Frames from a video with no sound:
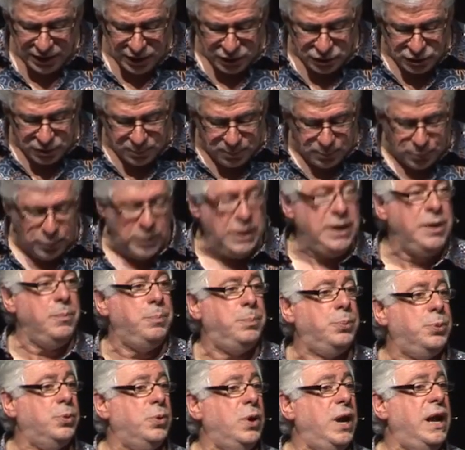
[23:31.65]
to bring
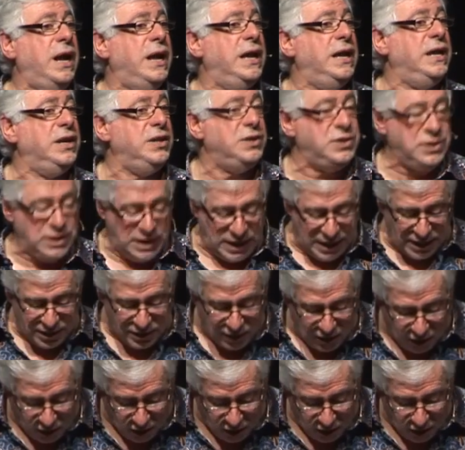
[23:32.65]
praise and